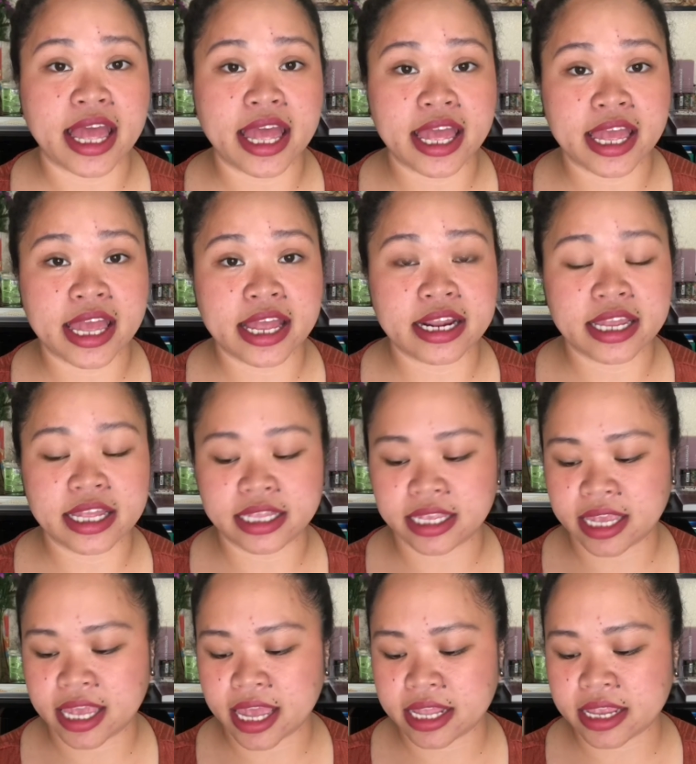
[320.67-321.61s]
and
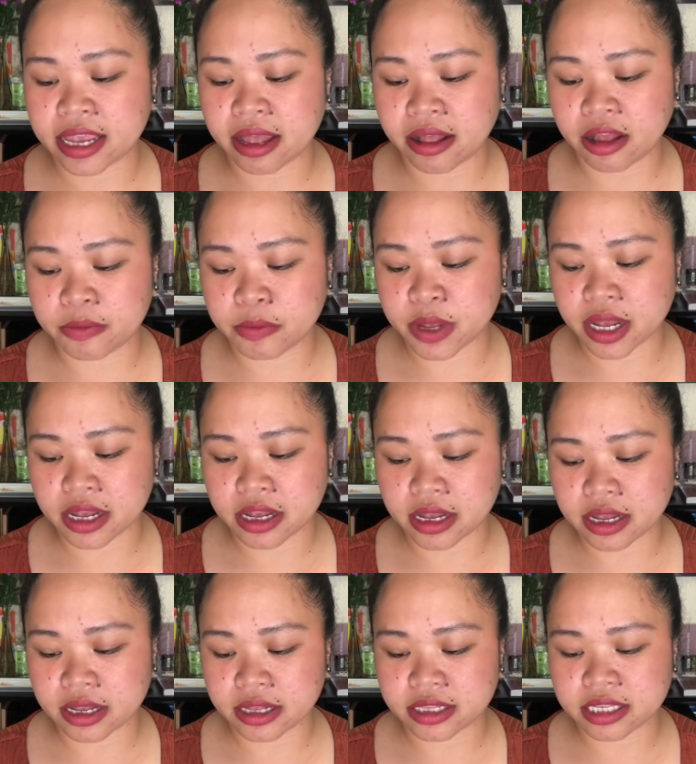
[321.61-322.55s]
it can help
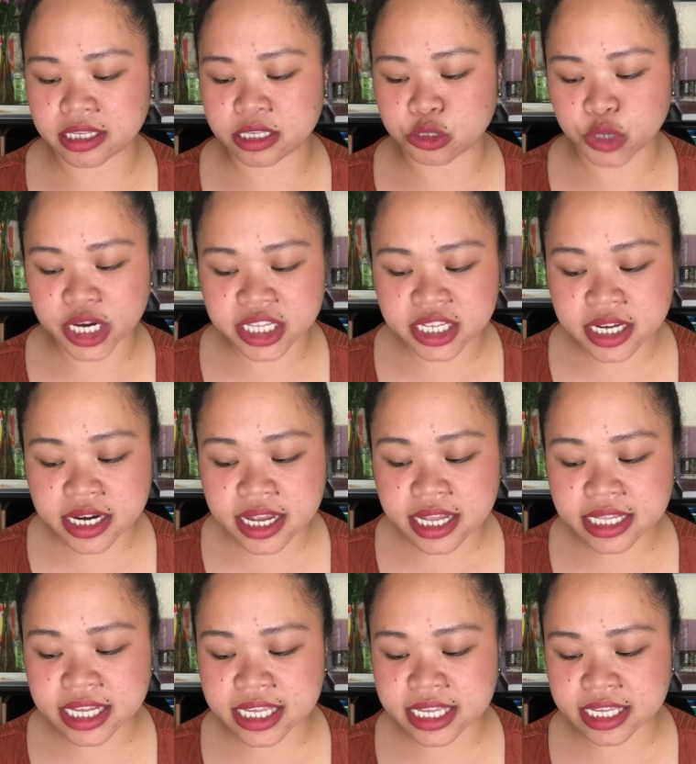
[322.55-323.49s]

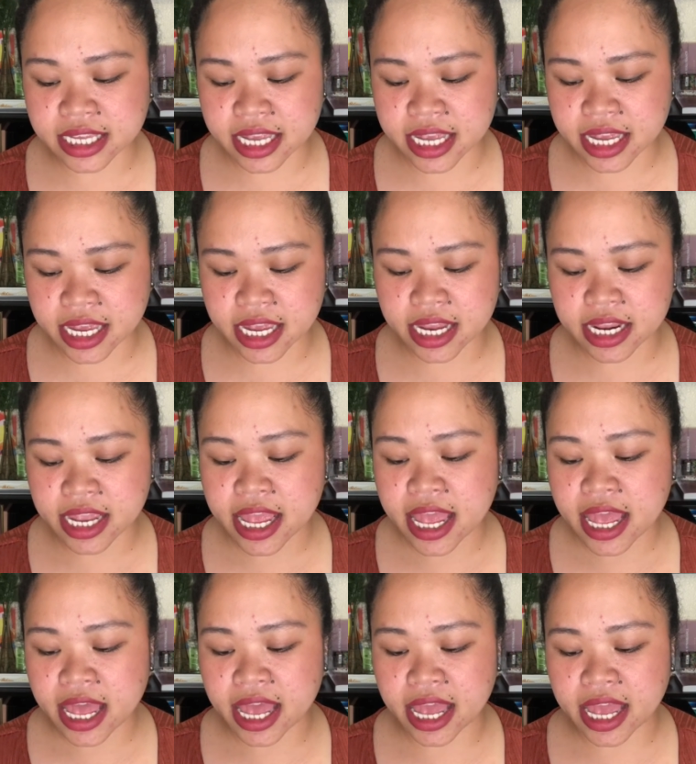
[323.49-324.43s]
strengthening the skin
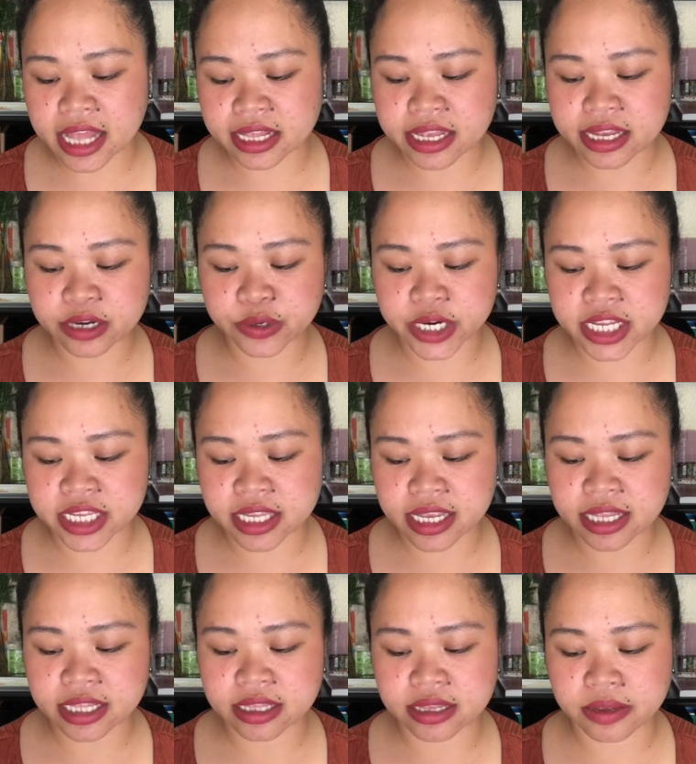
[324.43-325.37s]
and
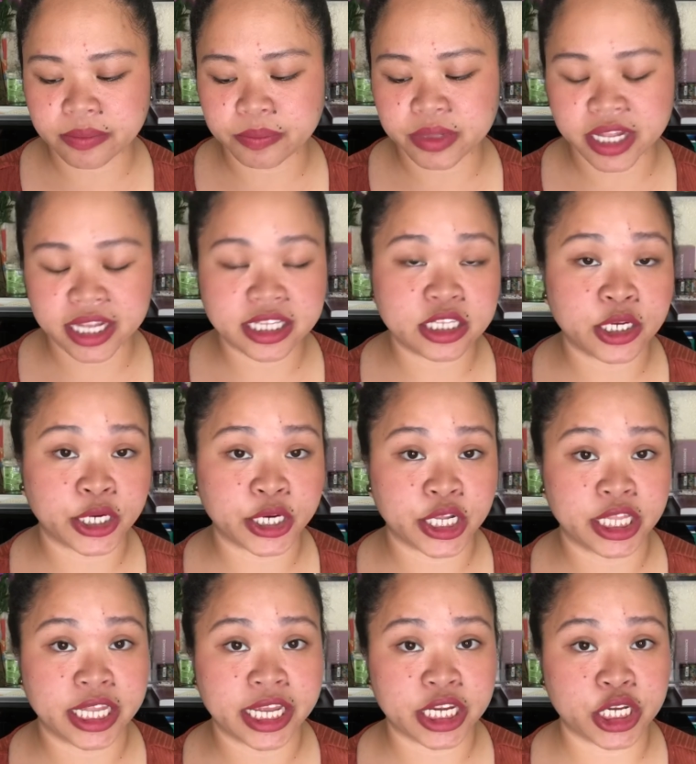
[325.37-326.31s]
increasing the blood
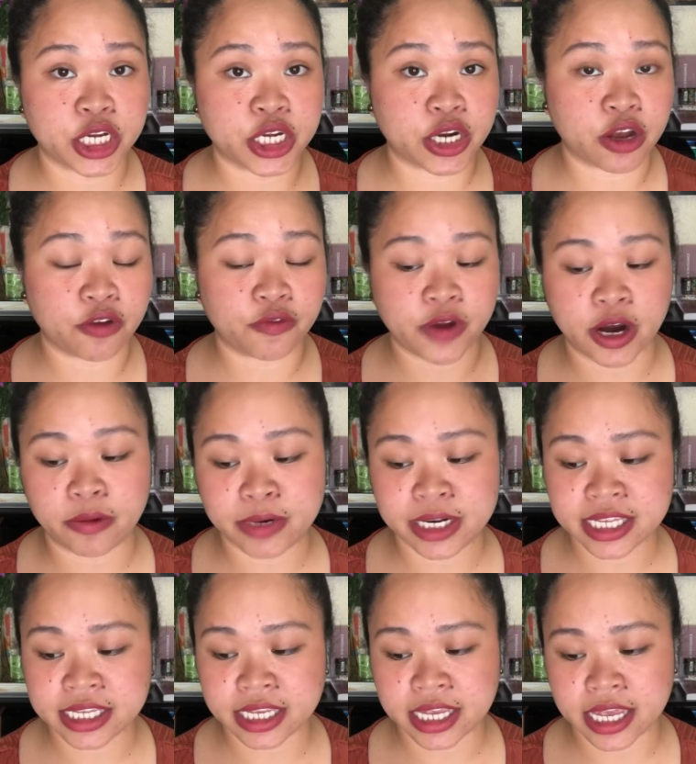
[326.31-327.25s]
circulation of
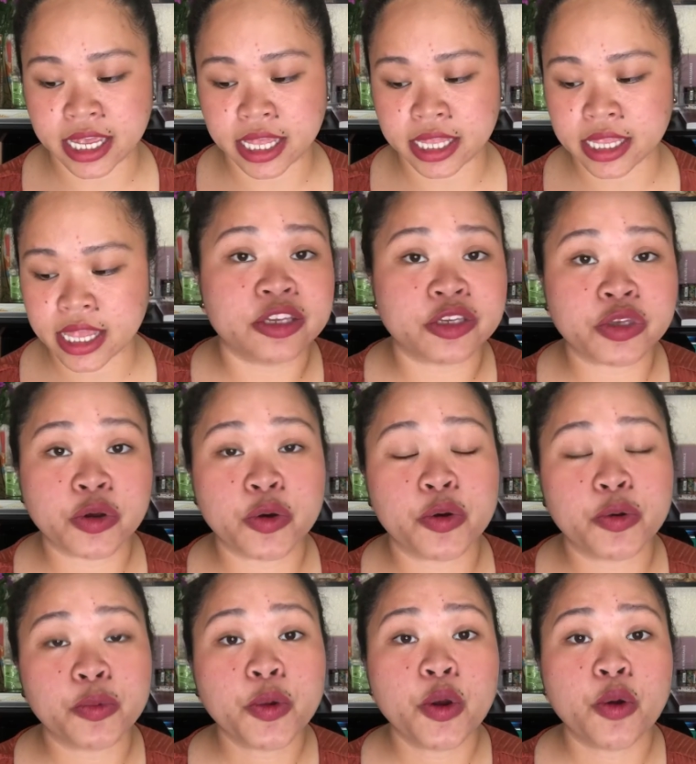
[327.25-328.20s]
our skin.
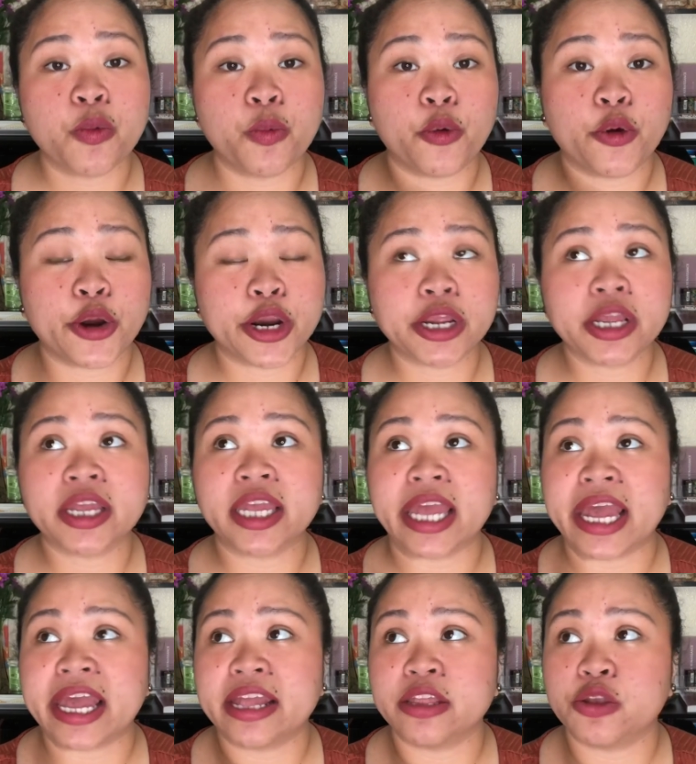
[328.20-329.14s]
So where
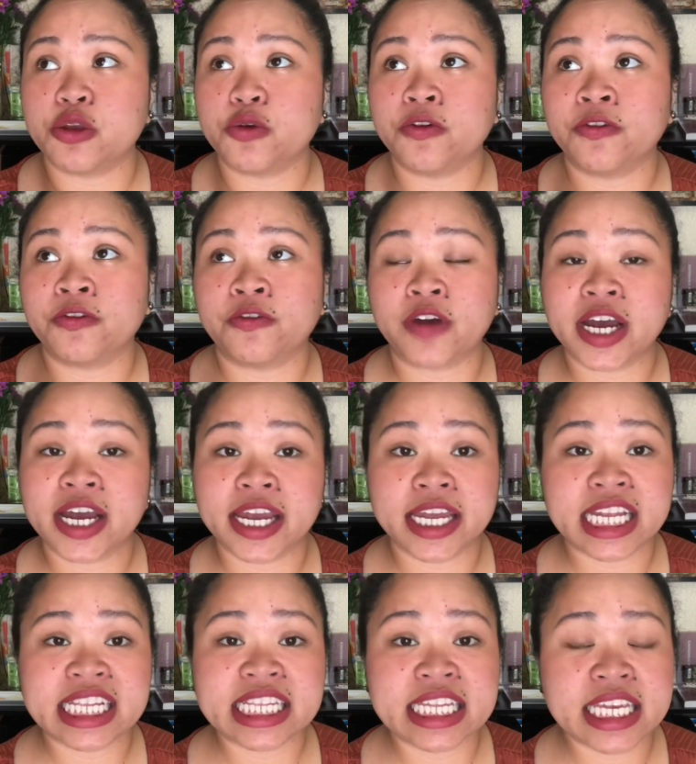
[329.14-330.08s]
can you
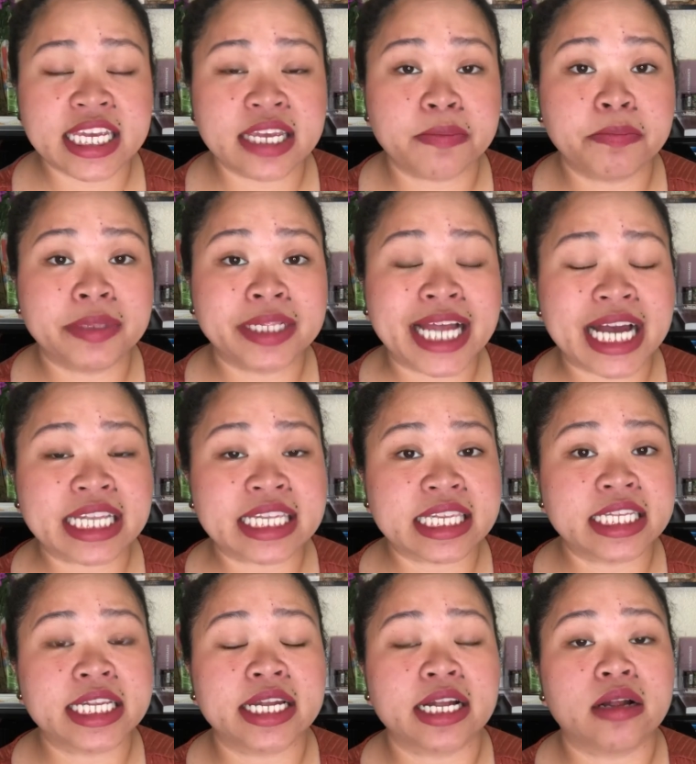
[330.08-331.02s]
find the black
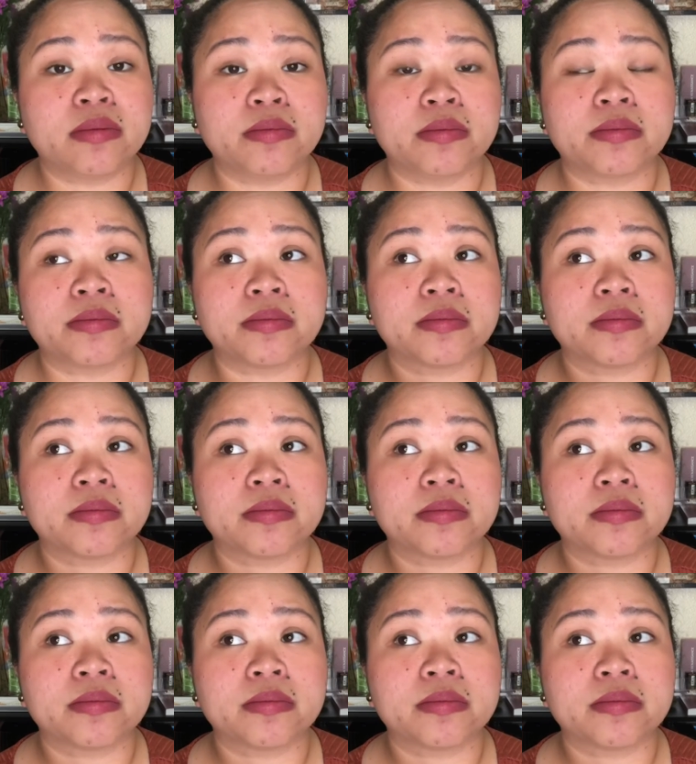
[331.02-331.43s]
snail